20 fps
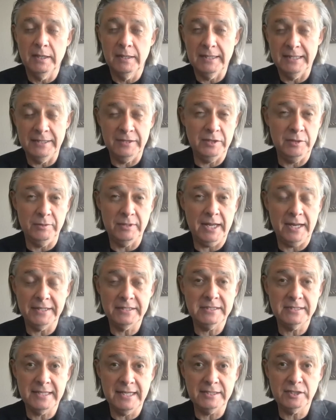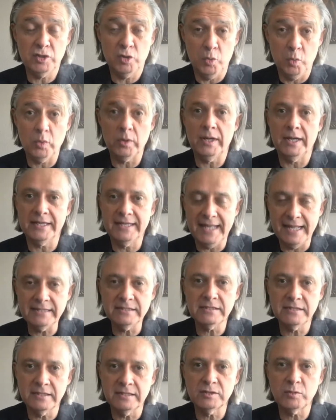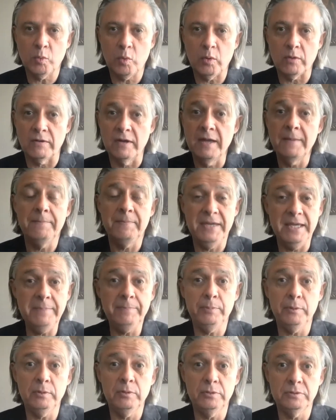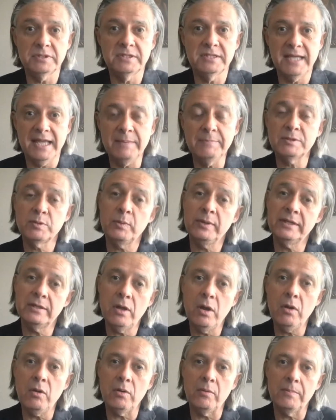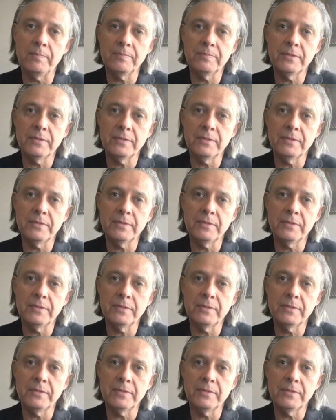in the United States who were against this war, people whose names we know.